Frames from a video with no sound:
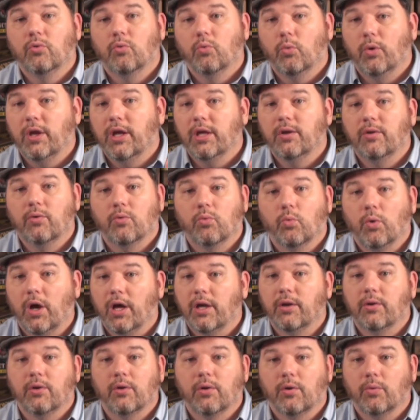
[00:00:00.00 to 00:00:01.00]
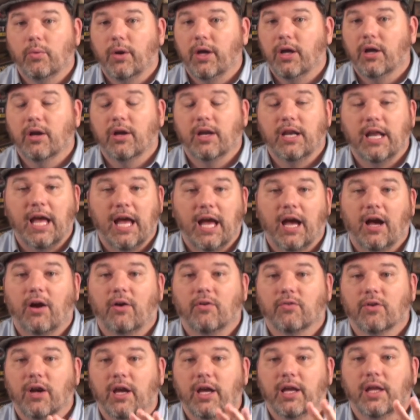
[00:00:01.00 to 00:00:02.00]
when, what, where, and
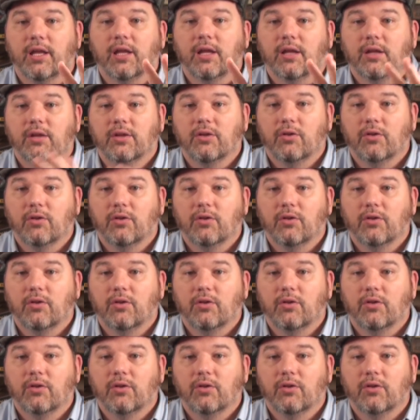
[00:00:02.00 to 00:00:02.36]
how, right?